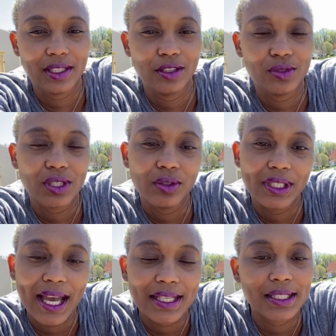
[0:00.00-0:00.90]
you. So
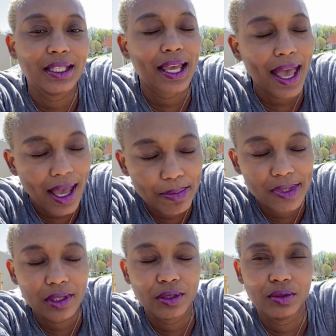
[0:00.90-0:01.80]
yes, it
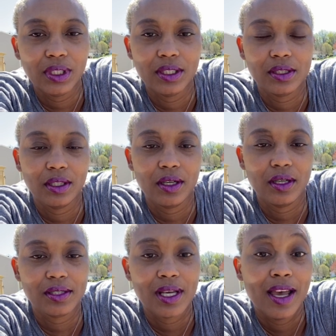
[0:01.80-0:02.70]
absolutely is a
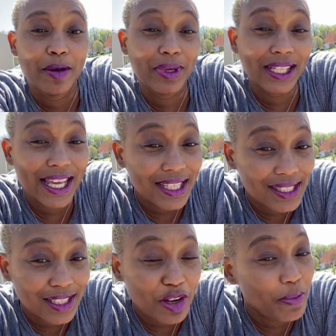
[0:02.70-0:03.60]
loss, but
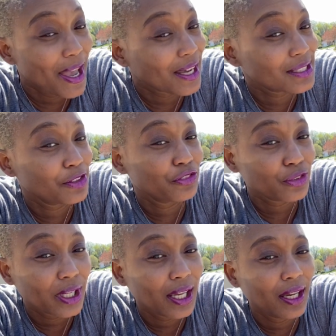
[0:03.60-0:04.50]
let's go back to
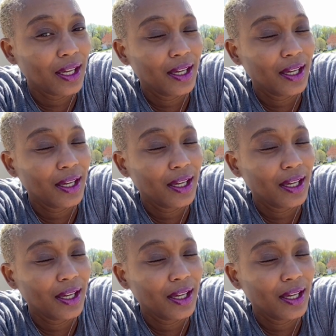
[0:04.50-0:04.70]
free.